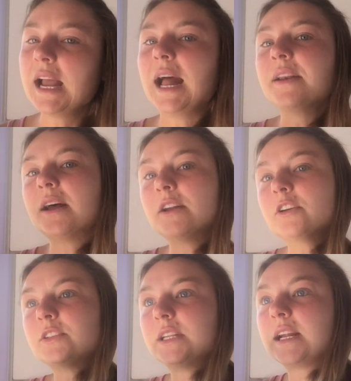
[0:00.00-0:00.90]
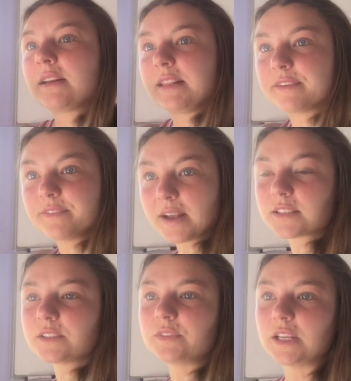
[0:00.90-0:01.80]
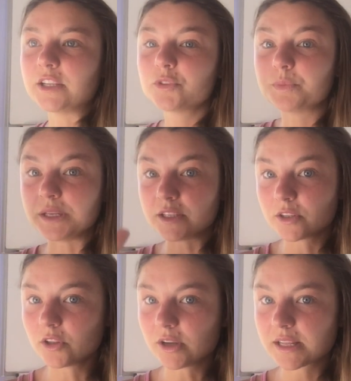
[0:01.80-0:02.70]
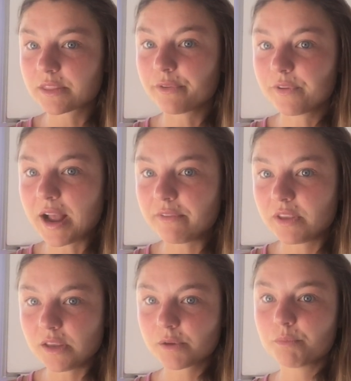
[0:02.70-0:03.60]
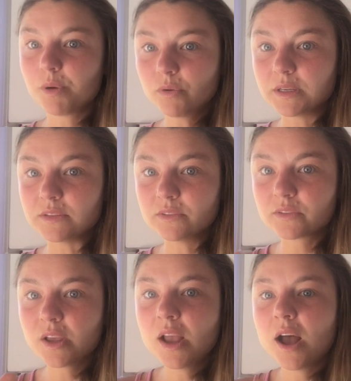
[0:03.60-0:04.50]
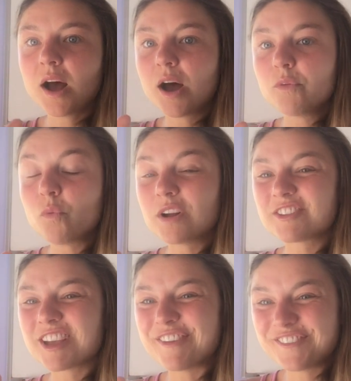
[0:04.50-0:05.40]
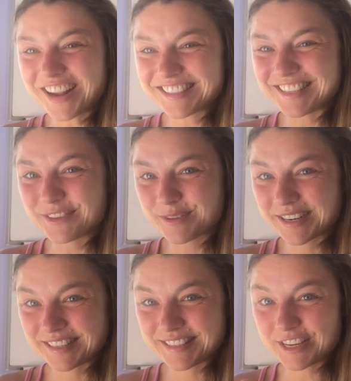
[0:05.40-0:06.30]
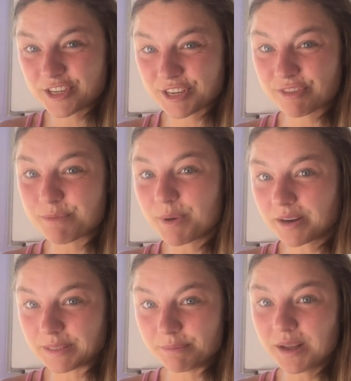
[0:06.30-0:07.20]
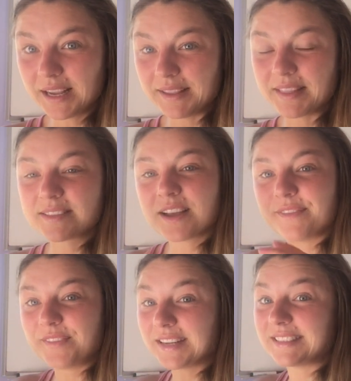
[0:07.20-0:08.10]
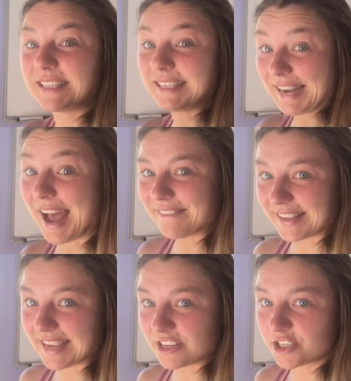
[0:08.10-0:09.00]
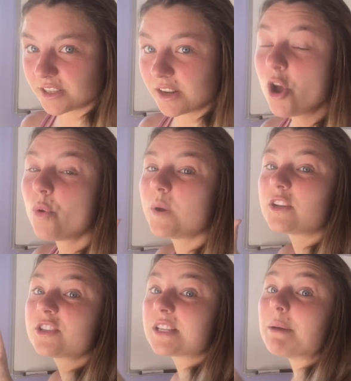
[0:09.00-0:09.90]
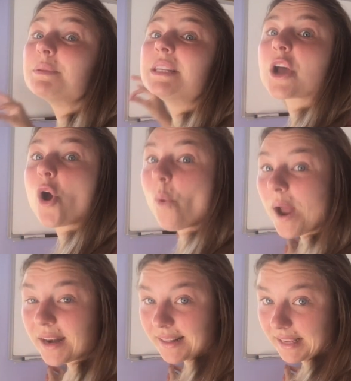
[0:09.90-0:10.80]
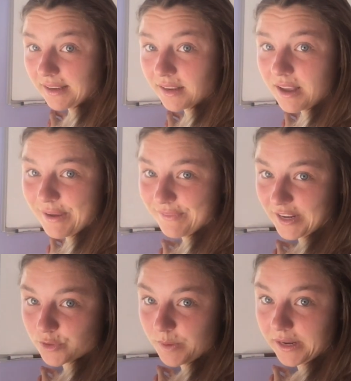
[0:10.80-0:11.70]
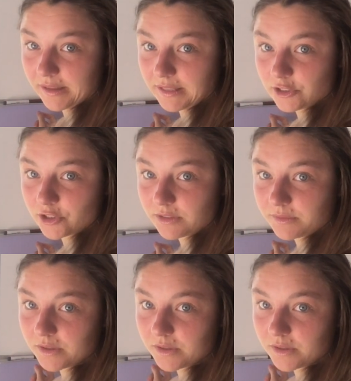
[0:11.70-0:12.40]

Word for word: And to understand the effects of this, we need to look at the five key components of what's affecting the organization of the body mind that's affecting navigation, which subsequently affects regulation.